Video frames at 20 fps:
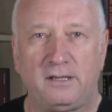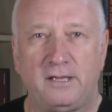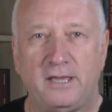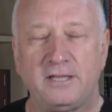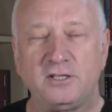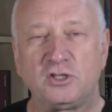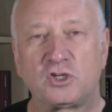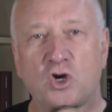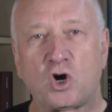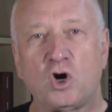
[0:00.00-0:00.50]

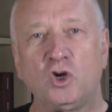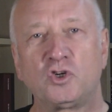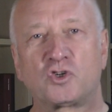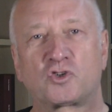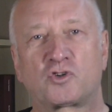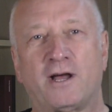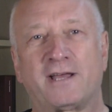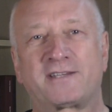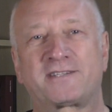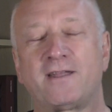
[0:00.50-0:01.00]
In
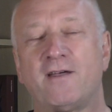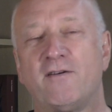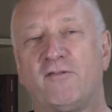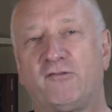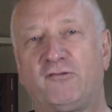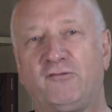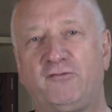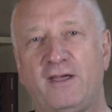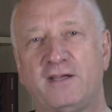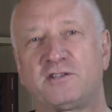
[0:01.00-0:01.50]
contrast,
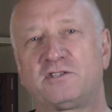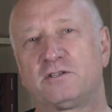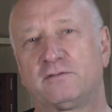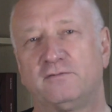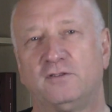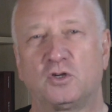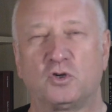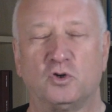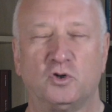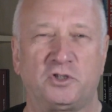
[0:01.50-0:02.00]
effective
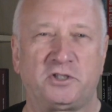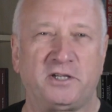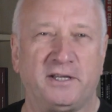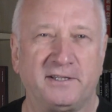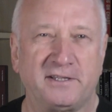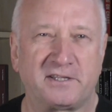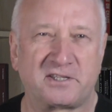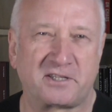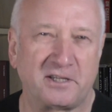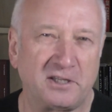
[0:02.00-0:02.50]

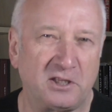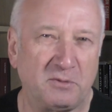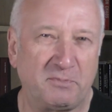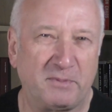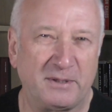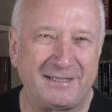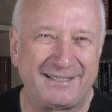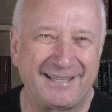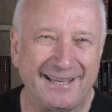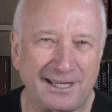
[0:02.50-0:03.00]
negotiators see the
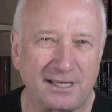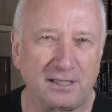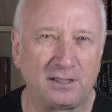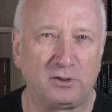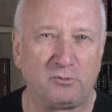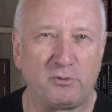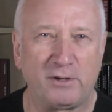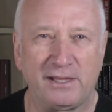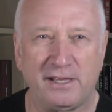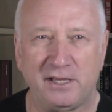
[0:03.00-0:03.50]

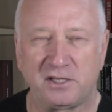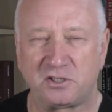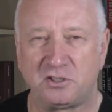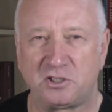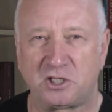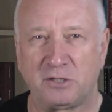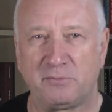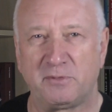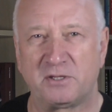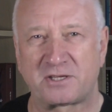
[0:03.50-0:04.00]
particular
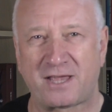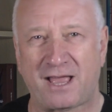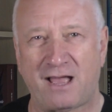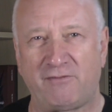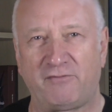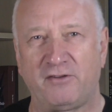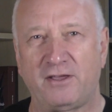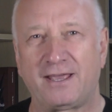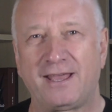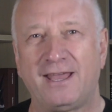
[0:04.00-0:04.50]
relationship as
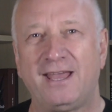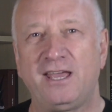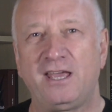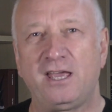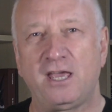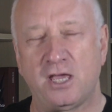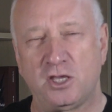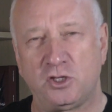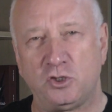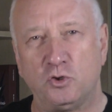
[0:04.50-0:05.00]
having
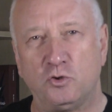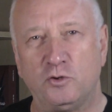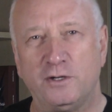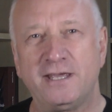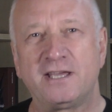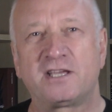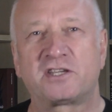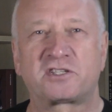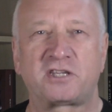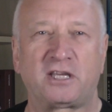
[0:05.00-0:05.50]
a
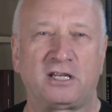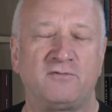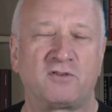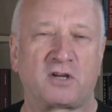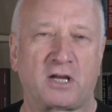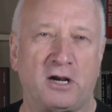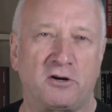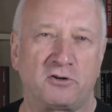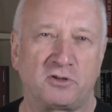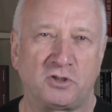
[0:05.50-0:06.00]
unique set of
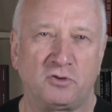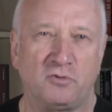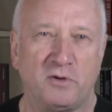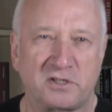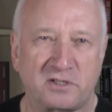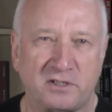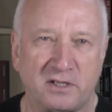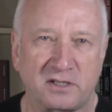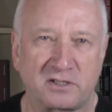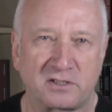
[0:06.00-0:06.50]

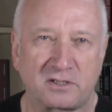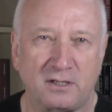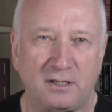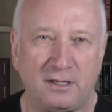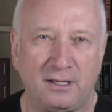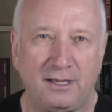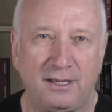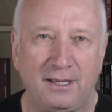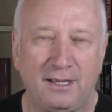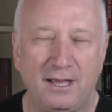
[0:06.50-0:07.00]
characteristics,
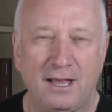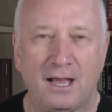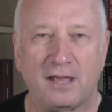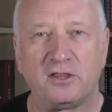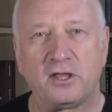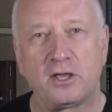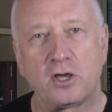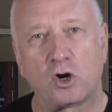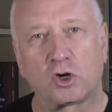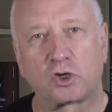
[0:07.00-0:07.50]

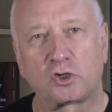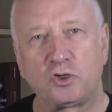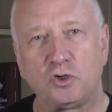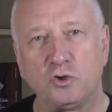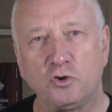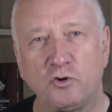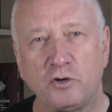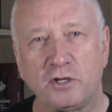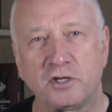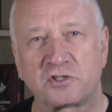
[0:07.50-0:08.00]
and they are
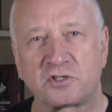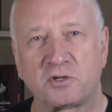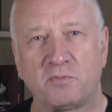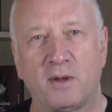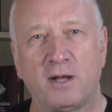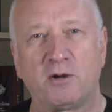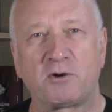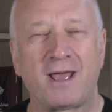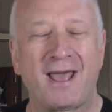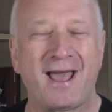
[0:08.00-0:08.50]
curious
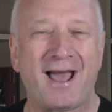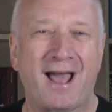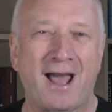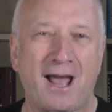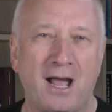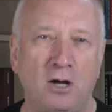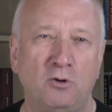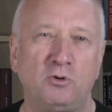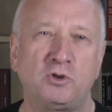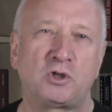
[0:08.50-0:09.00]
about
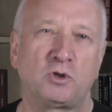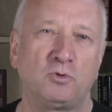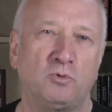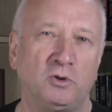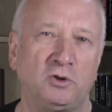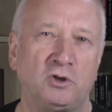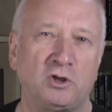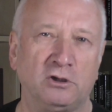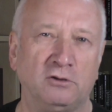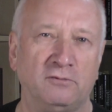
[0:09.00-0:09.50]
how to
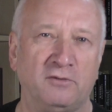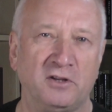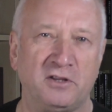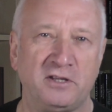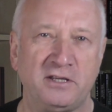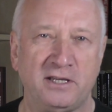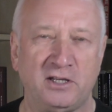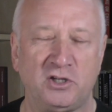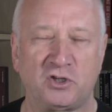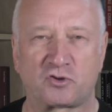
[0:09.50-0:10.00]
uncover
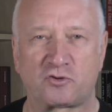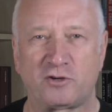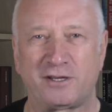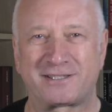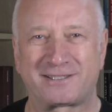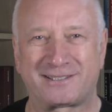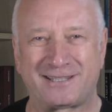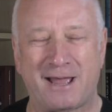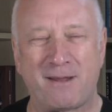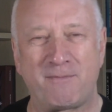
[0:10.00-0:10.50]
the
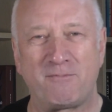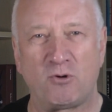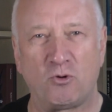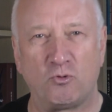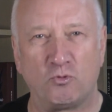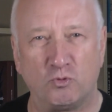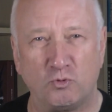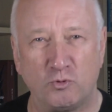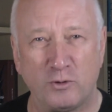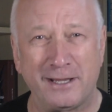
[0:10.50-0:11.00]
interests that
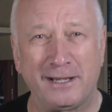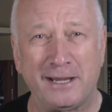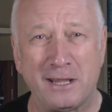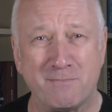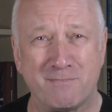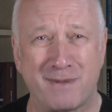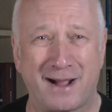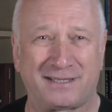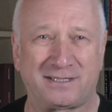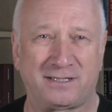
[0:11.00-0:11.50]
really
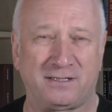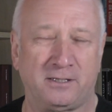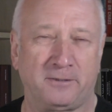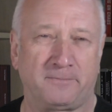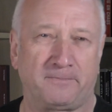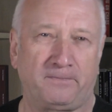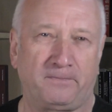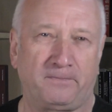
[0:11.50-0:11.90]
matter.